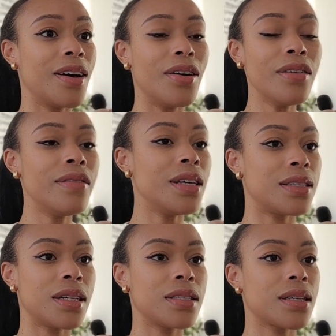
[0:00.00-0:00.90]
all of
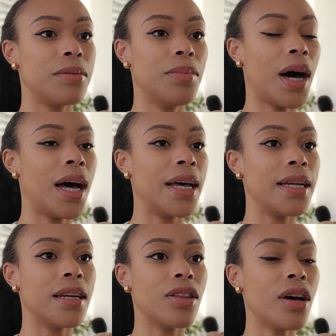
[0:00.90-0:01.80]
these things
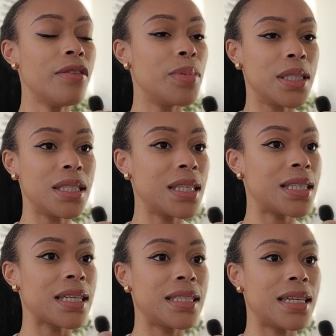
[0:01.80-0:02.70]
combined. A lot of
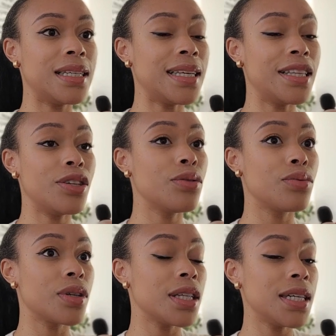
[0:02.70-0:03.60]
businesses exist and they're
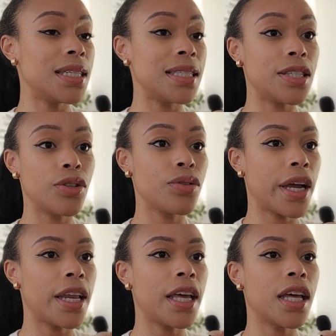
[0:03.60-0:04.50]
really
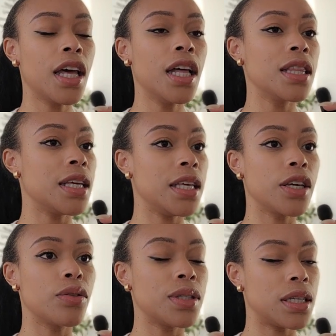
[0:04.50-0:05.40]
deteriorating the
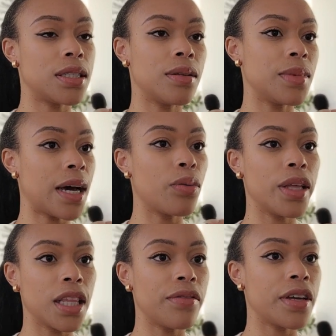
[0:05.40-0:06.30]
ecosystem that
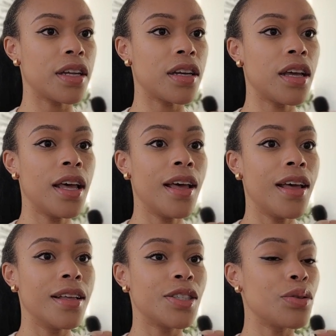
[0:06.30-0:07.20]
we live in.
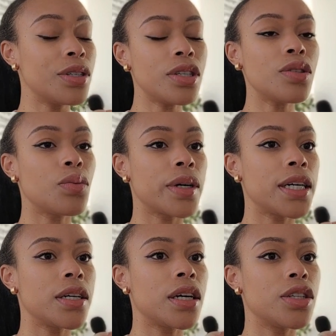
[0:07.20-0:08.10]
So this is
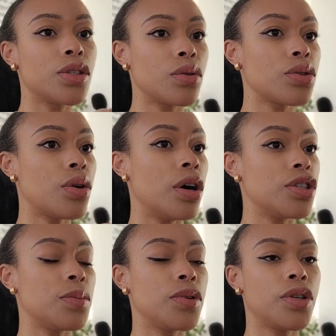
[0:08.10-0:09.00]
where a social
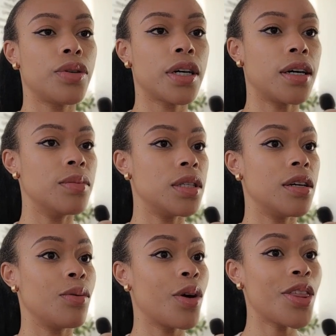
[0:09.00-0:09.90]
entrepreneur comes
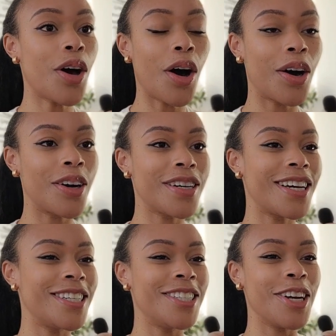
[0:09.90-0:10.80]
in with a heart,
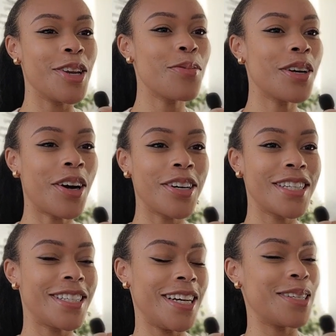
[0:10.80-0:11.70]
a genuine
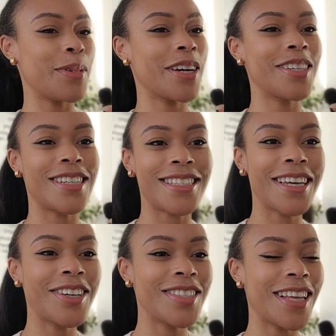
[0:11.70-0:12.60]
hearted change maker just
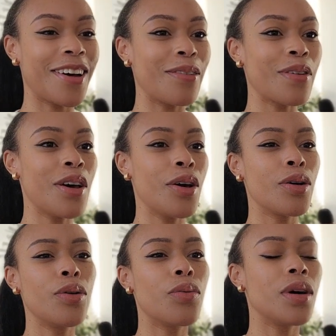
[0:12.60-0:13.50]
like yourself,
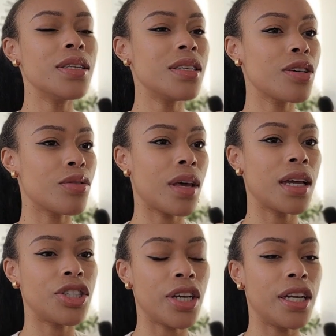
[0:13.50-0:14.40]
who wants to
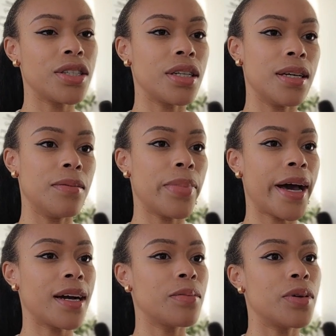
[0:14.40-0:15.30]
create change and
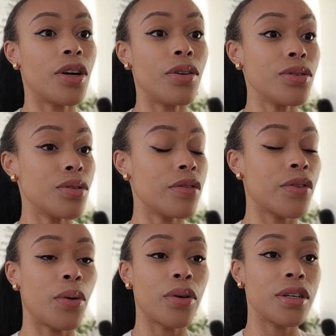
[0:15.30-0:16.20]
impact, but also, of
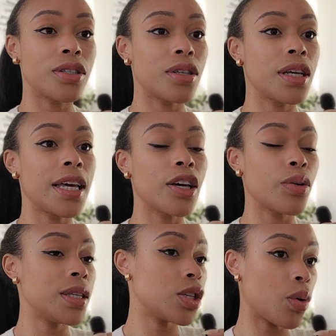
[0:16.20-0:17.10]
course,
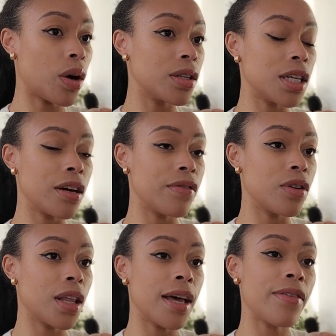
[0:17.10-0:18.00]
increase the quality of
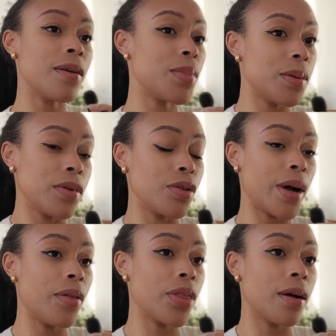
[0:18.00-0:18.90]
their life and people
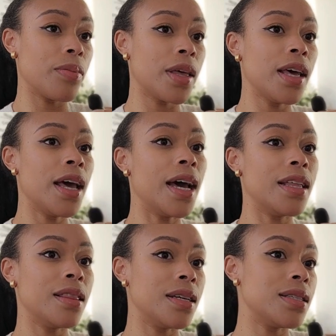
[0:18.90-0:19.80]
around them.
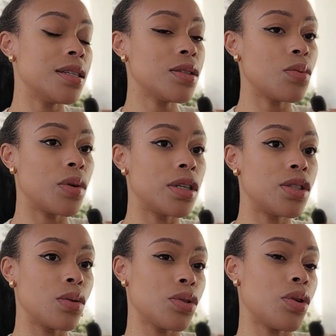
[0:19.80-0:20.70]
And this is what
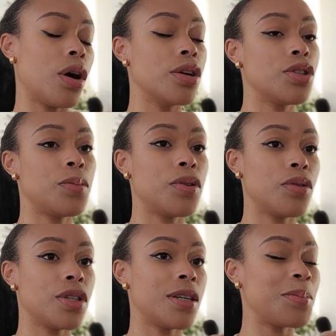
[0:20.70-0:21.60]
social
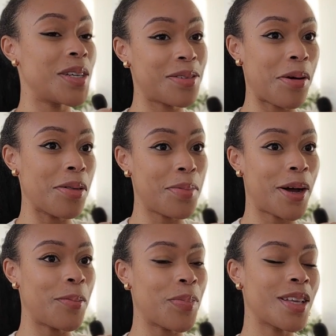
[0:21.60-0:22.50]
entrepreneurship is all
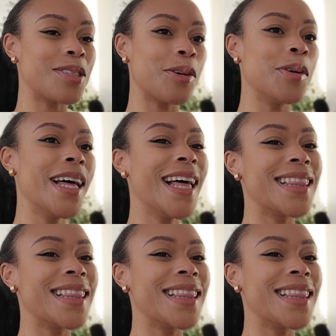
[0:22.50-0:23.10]
about. So